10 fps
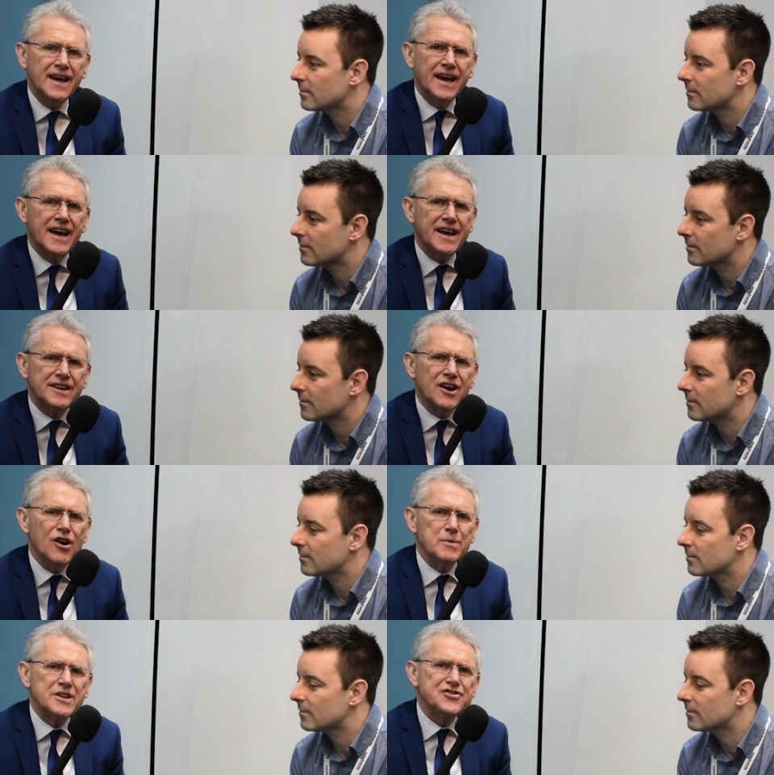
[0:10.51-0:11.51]
Speaker 1: and
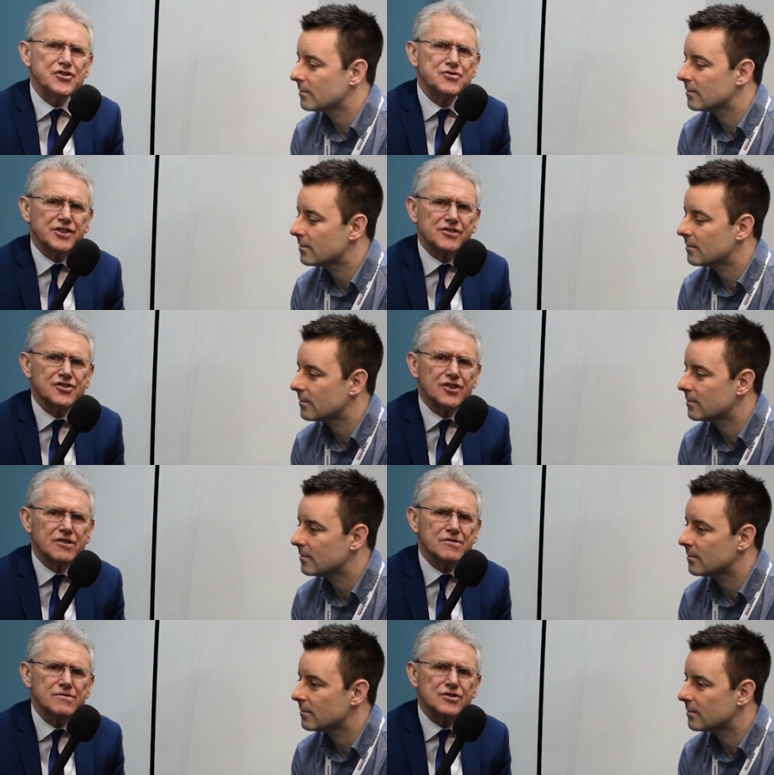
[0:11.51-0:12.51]
Harwin is using the
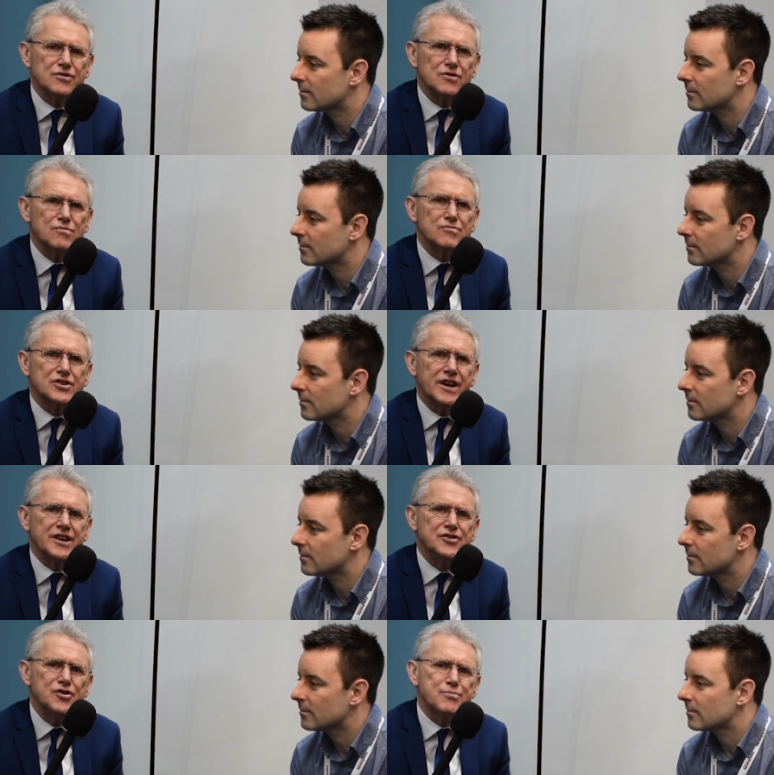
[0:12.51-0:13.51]
show to launch a
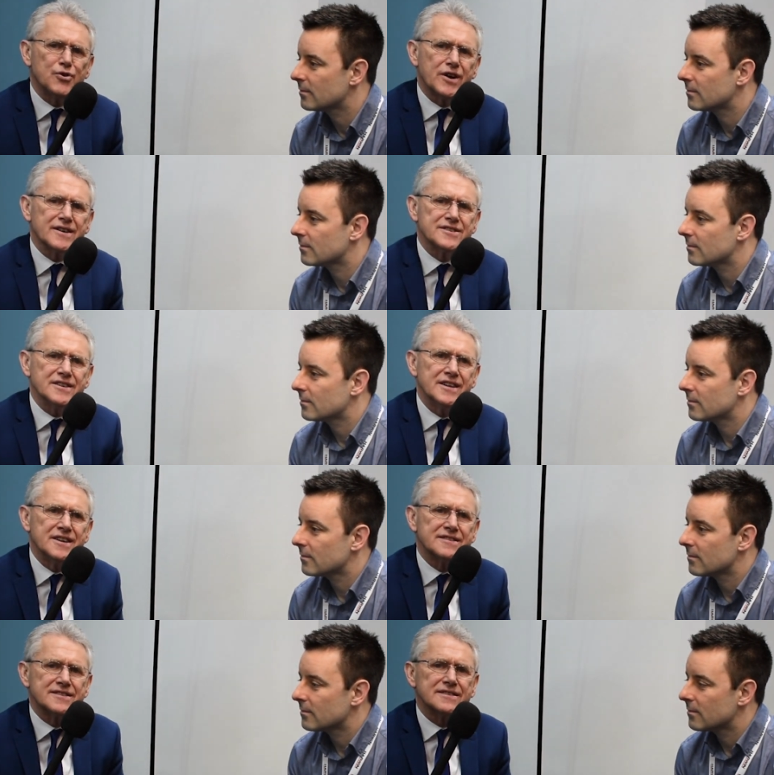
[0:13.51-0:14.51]
new product in
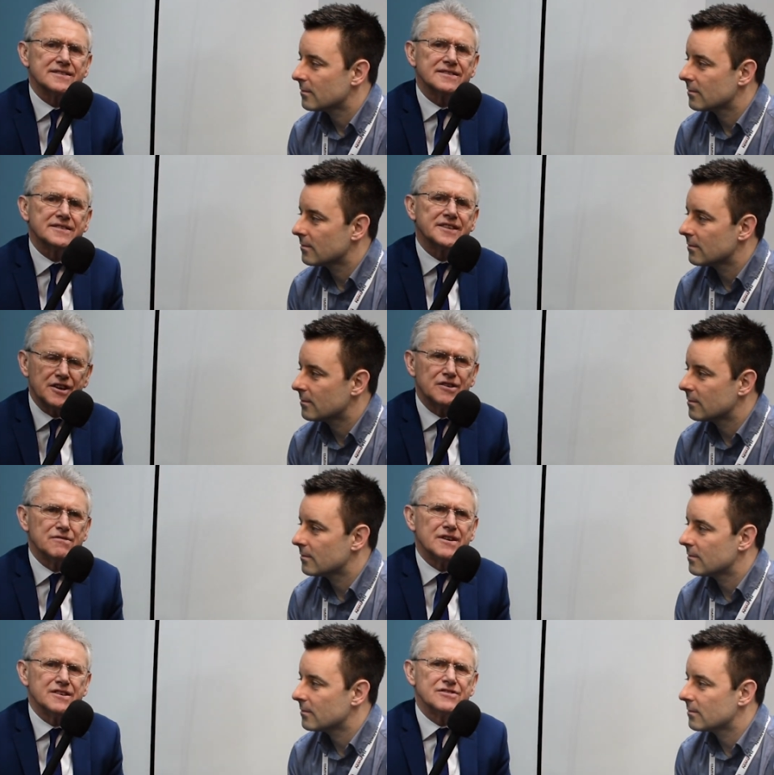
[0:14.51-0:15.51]
its Gecko
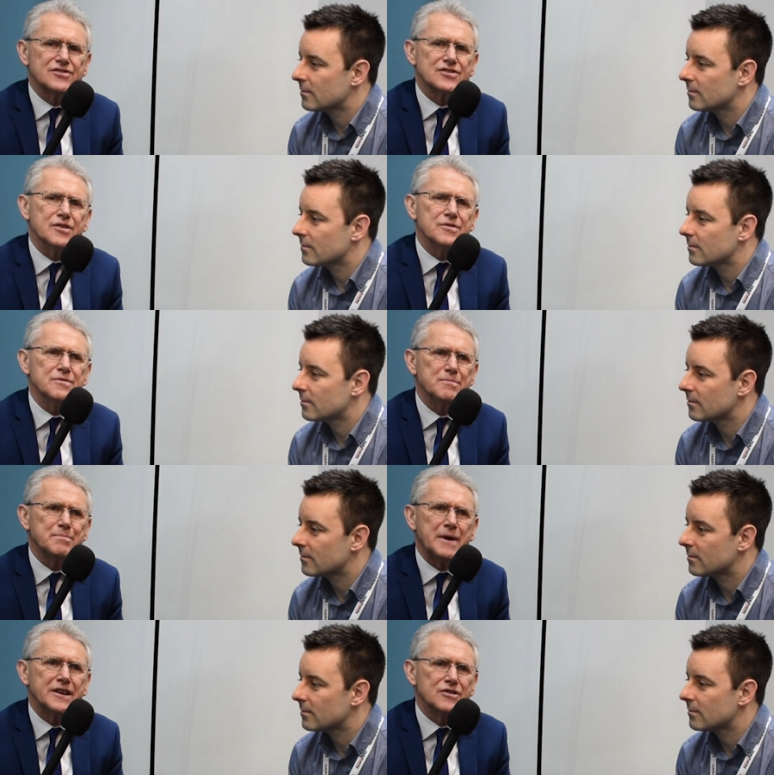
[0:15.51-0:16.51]
range. So,
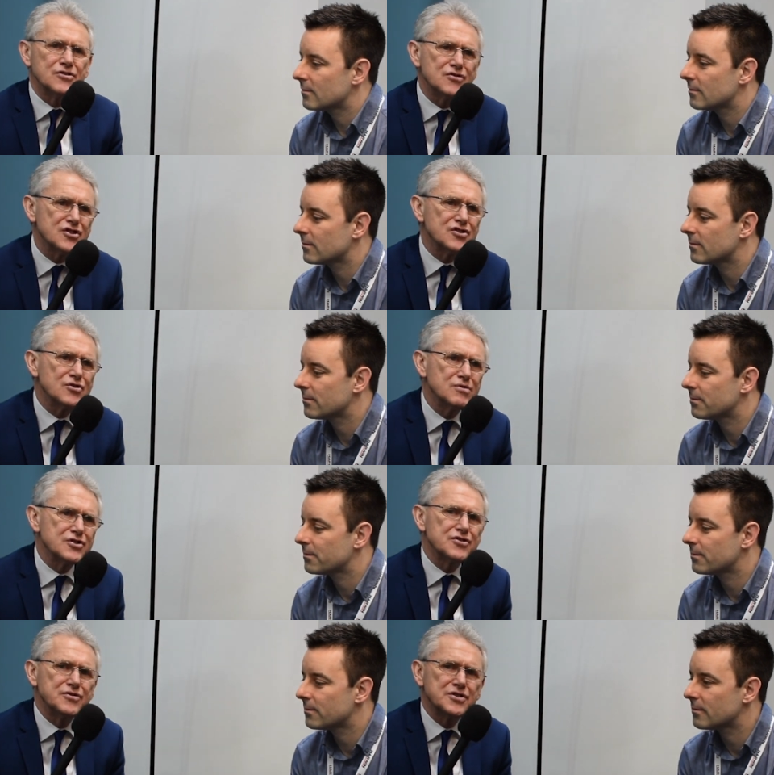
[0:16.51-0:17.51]
Ben, could you just talk
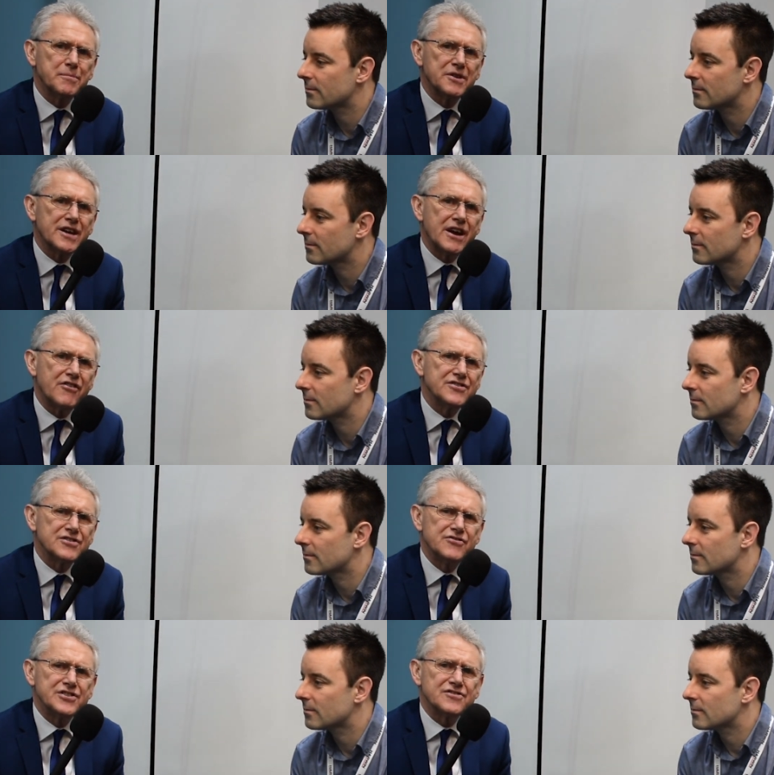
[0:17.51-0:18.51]
us through some of the
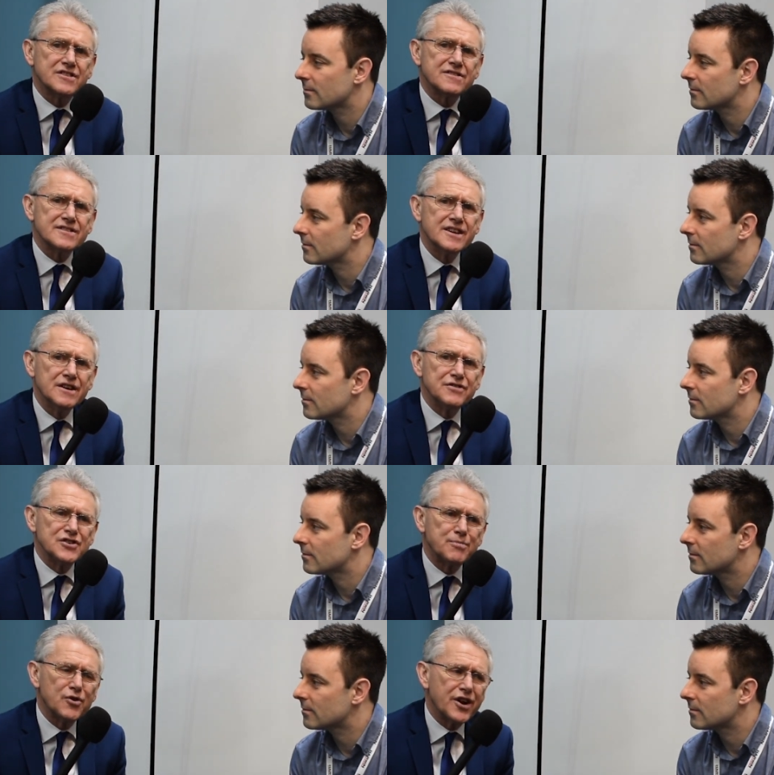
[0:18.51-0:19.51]
characteristics of this
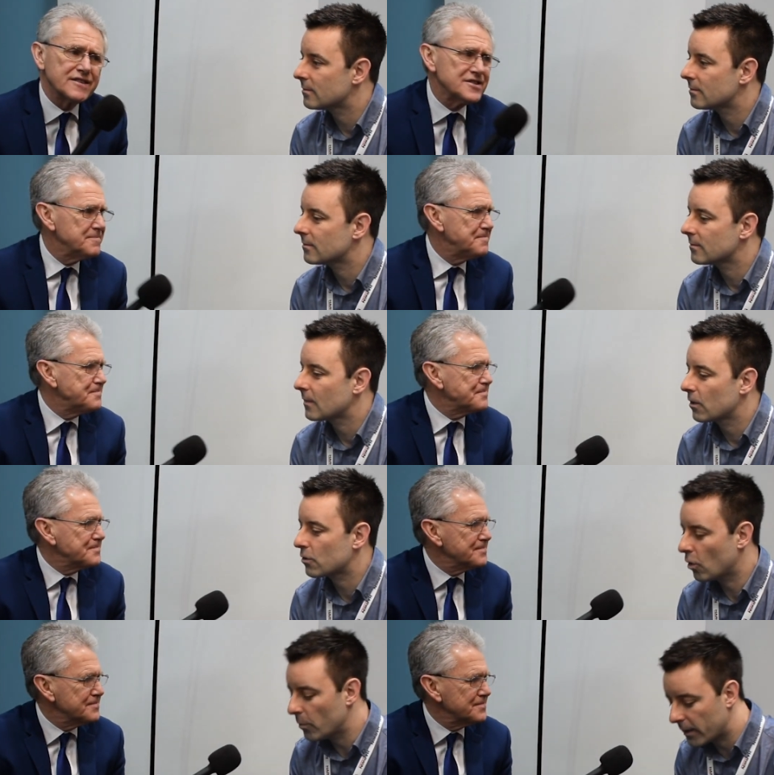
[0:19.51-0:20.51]
product?
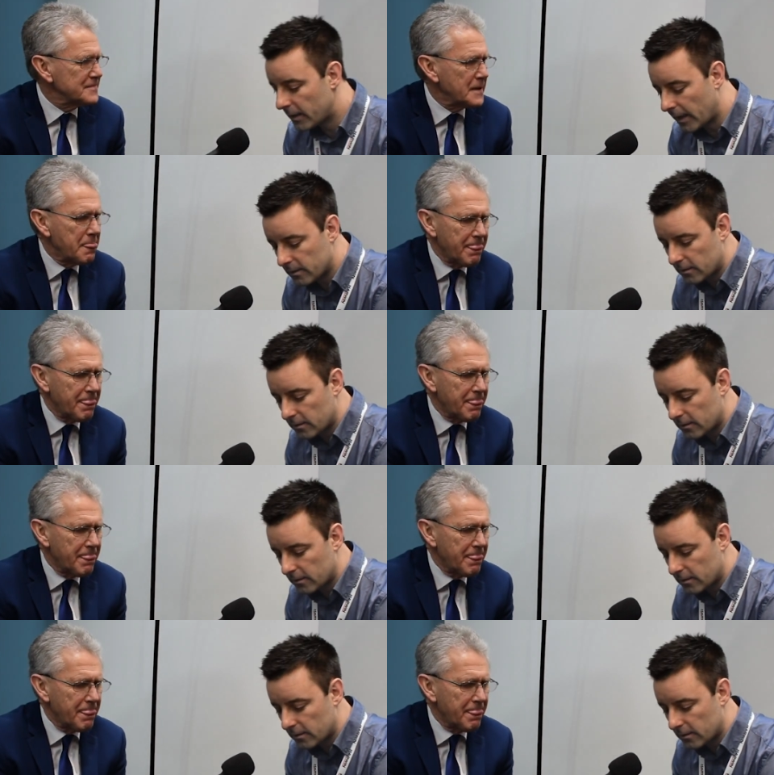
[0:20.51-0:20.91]
Speaker 2: Sure, Mick. Yes.